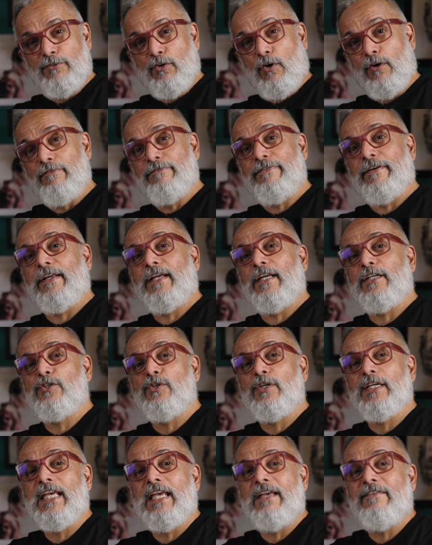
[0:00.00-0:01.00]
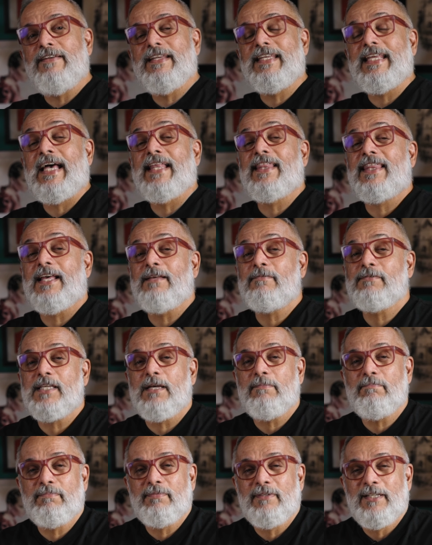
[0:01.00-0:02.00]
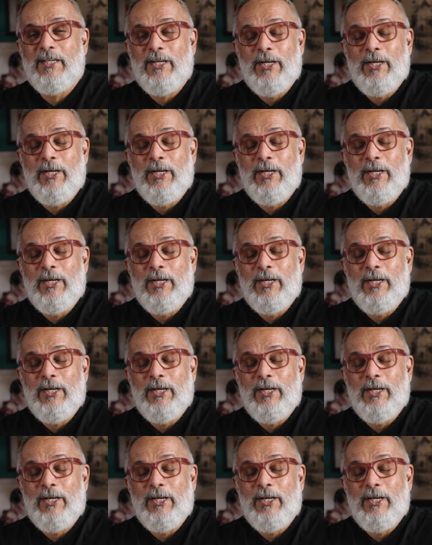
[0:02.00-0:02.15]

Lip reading: don't forget to give it a thumbs up,